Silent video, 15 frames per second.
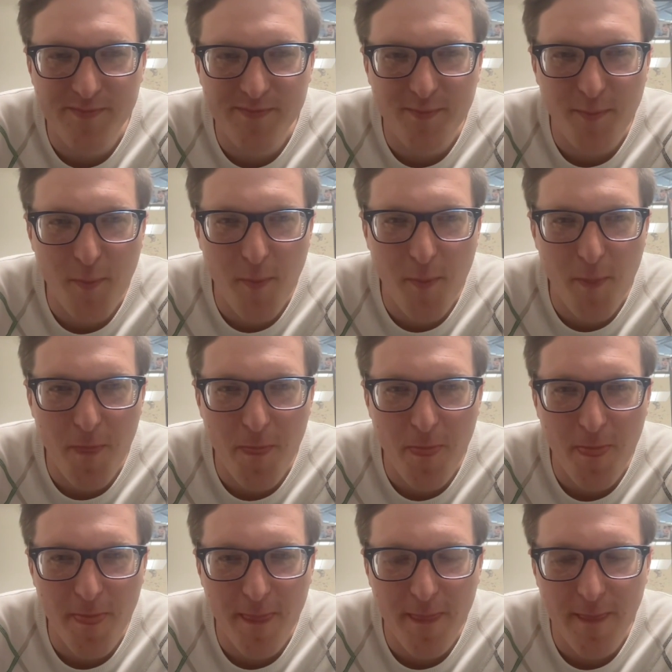
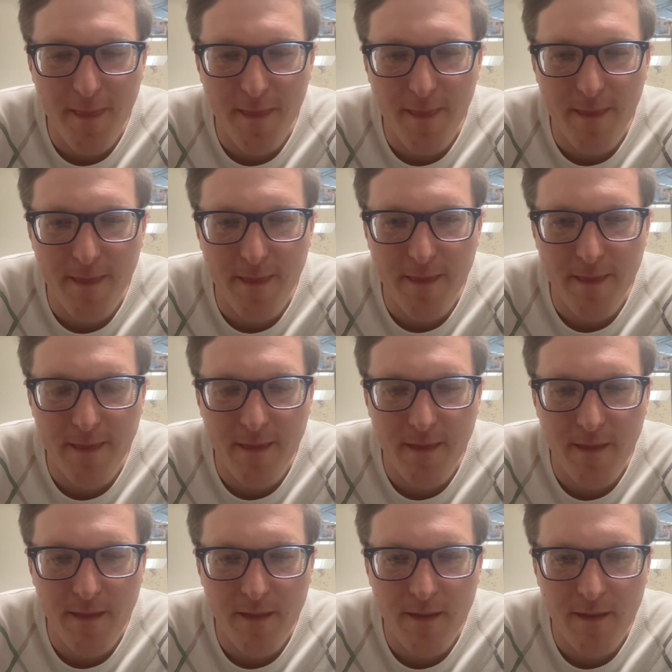
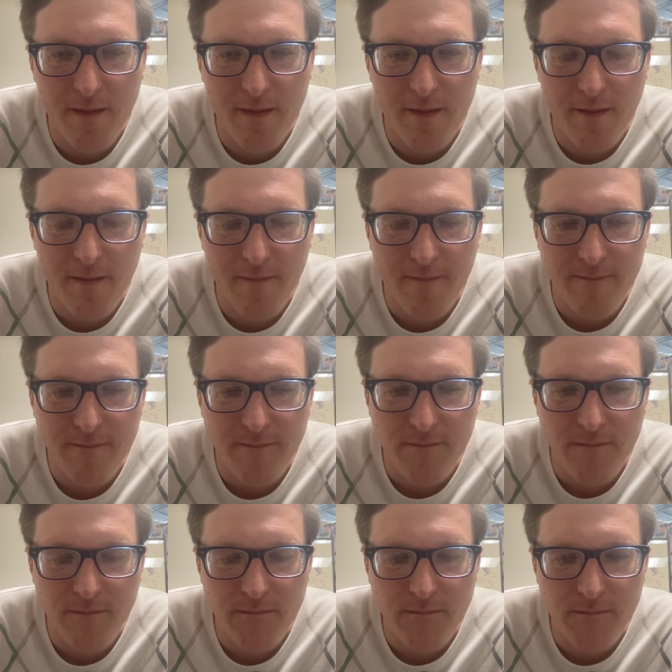
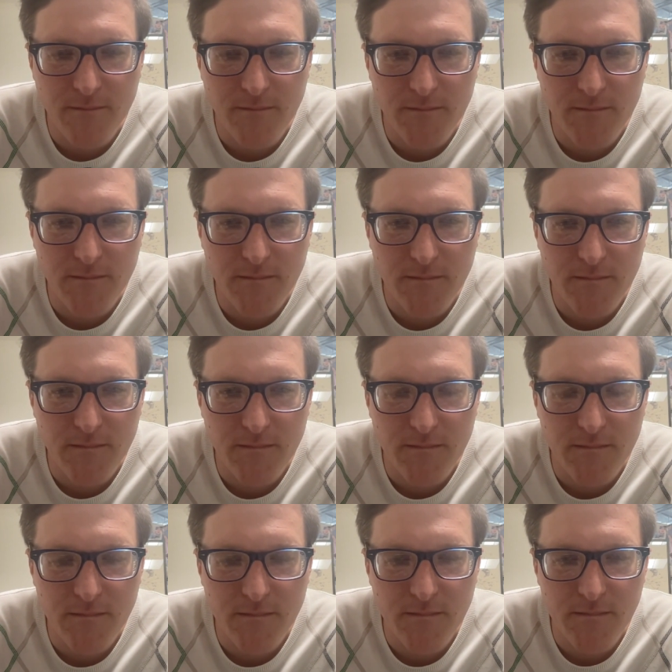
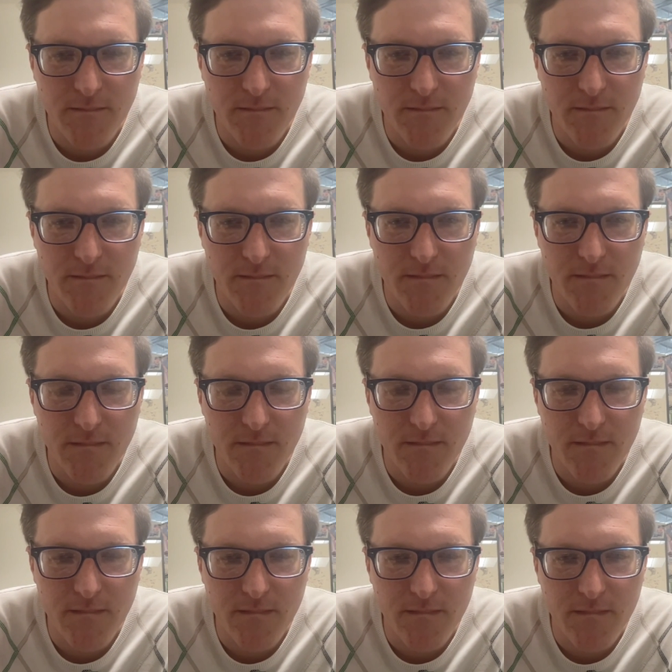
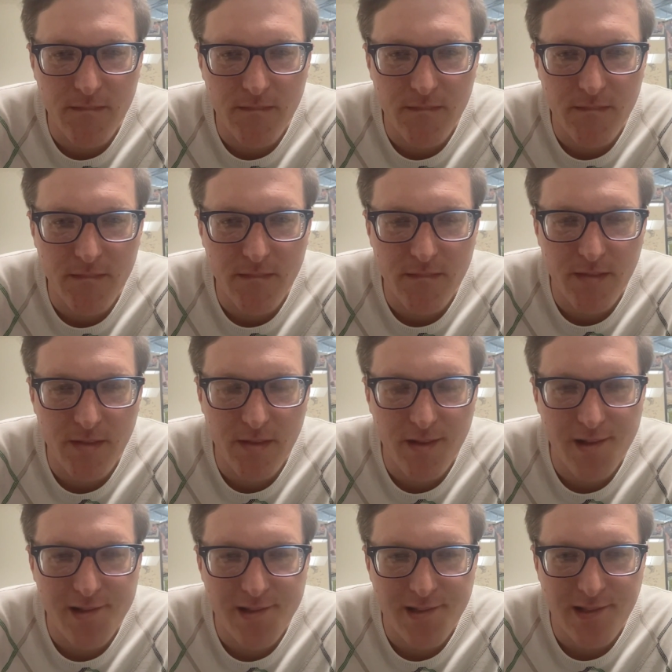
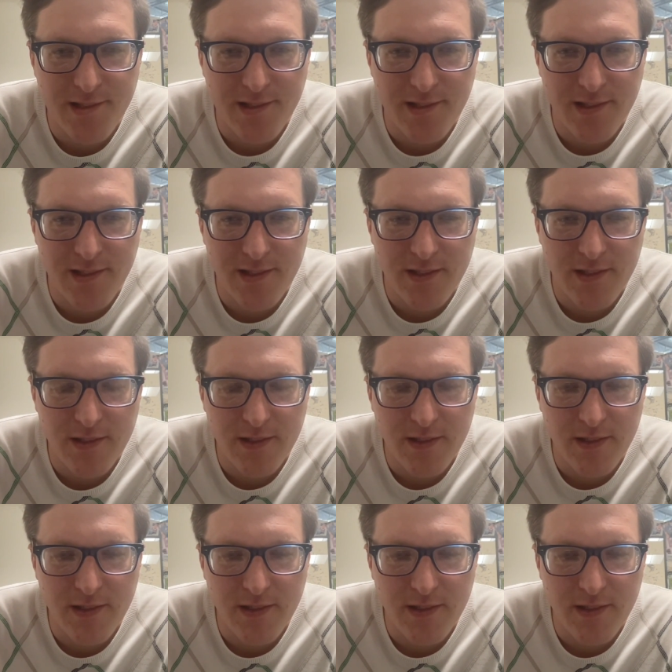No words are spoken by the person on screen.